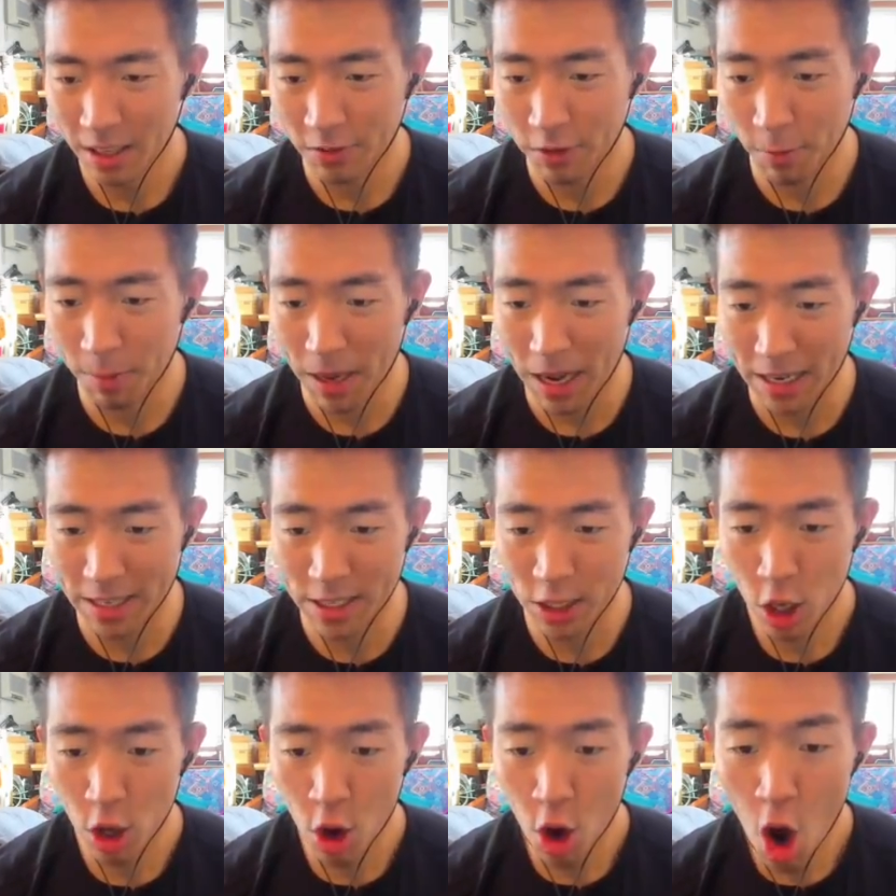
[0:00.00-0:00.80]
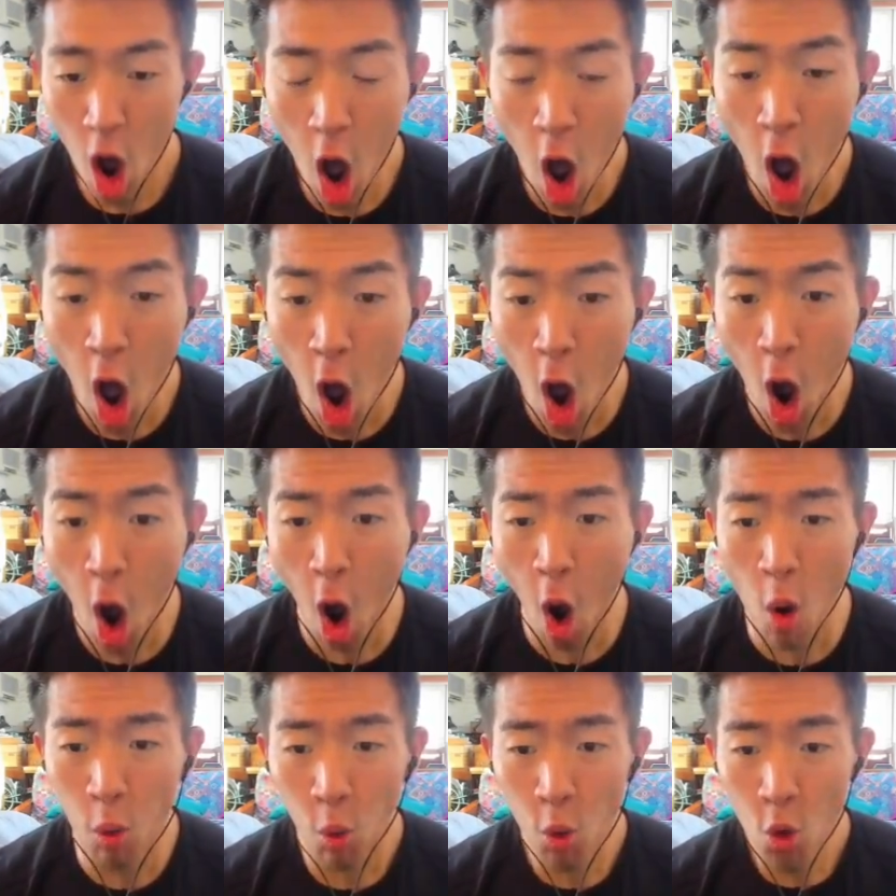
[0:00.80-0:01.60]
For blocks.
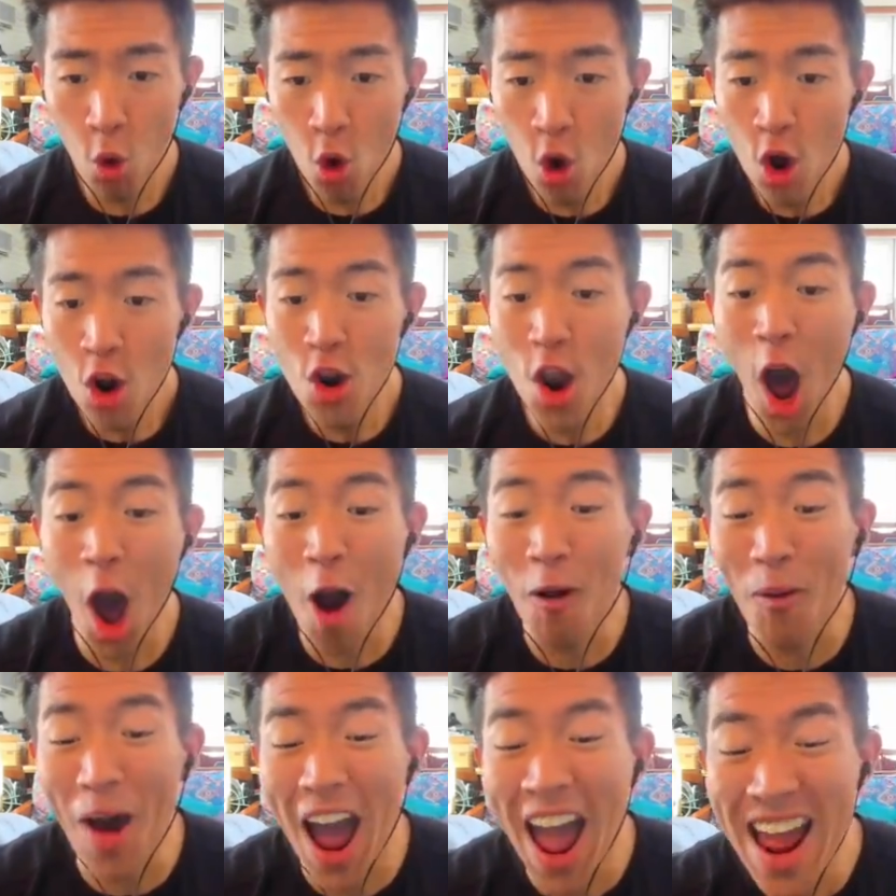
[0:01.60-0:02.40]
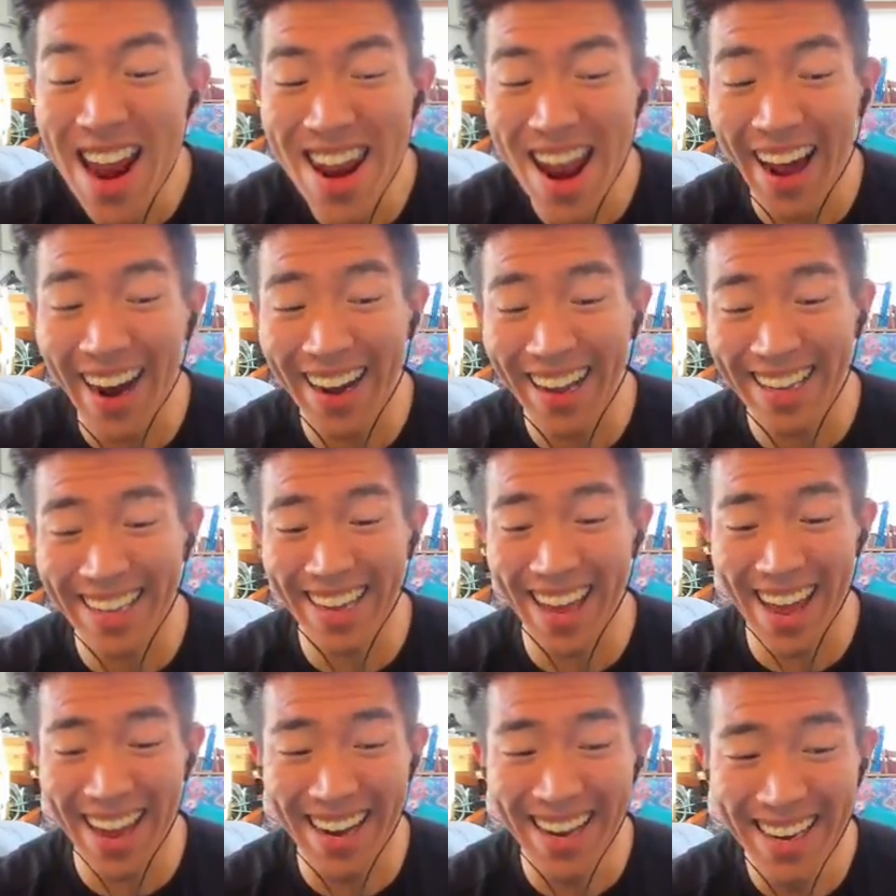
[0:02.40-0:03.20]
Oh! No way! Not
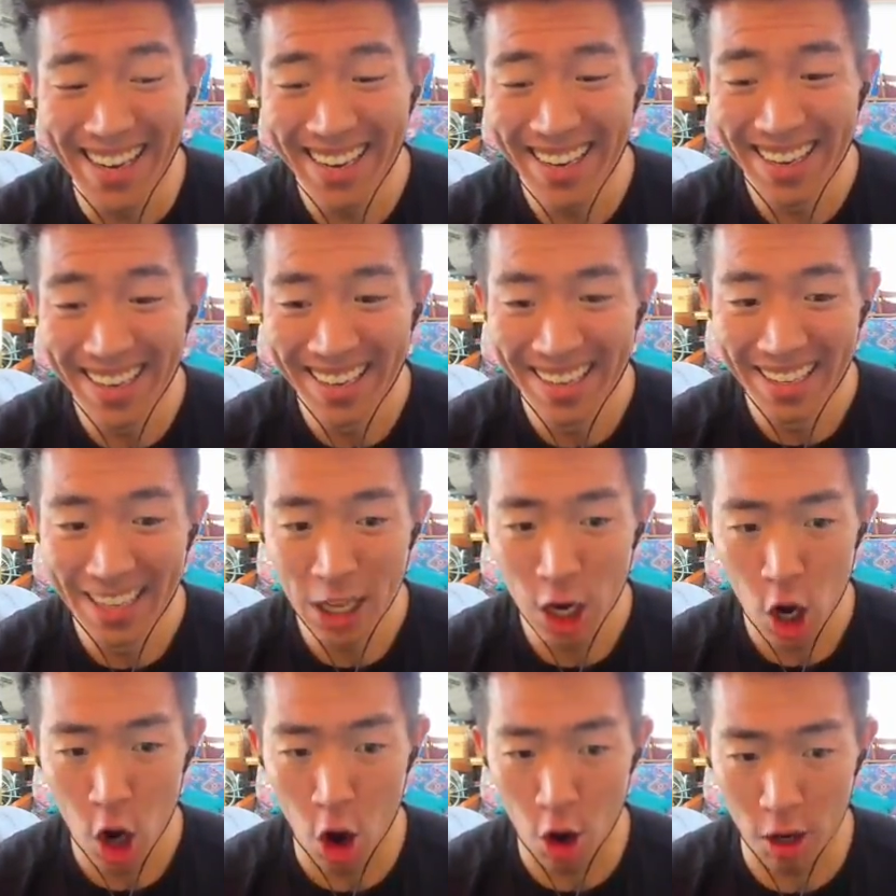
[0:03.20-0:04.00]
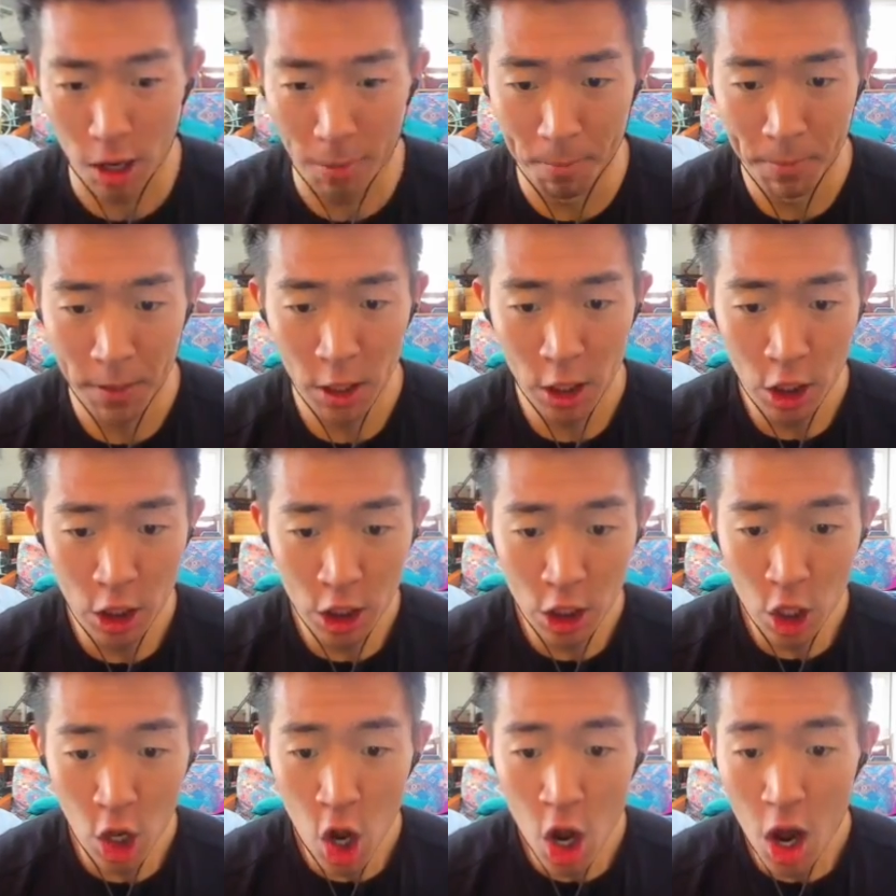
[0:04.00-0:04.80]
again! Hurdle him.
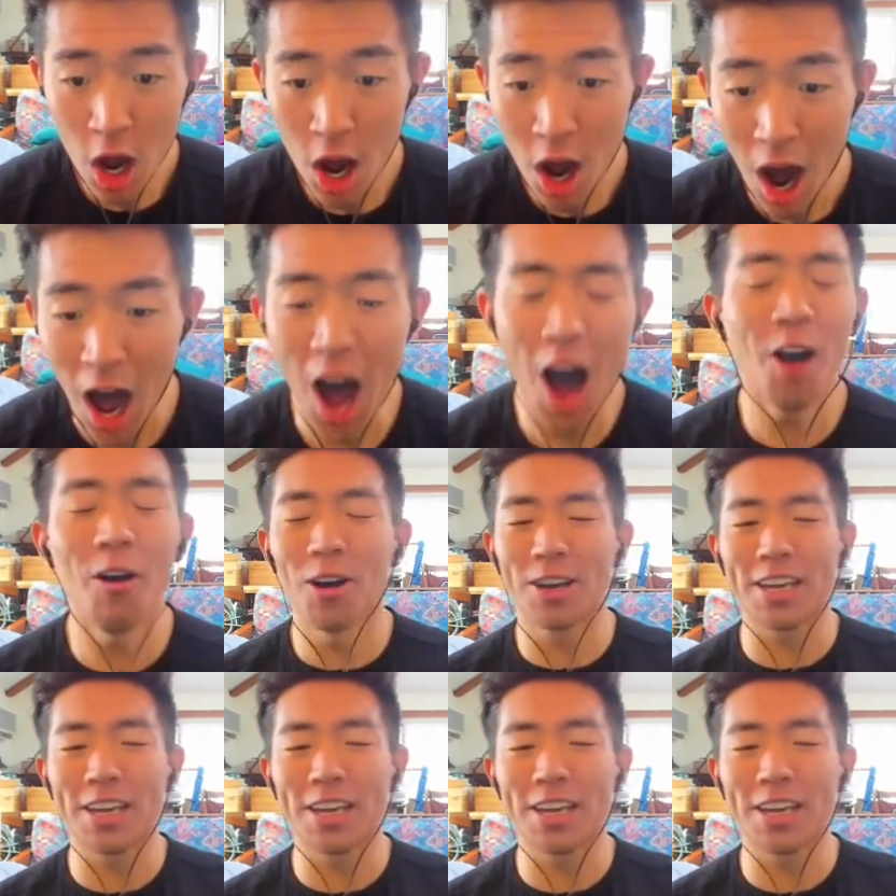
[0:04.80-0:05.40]
Oh,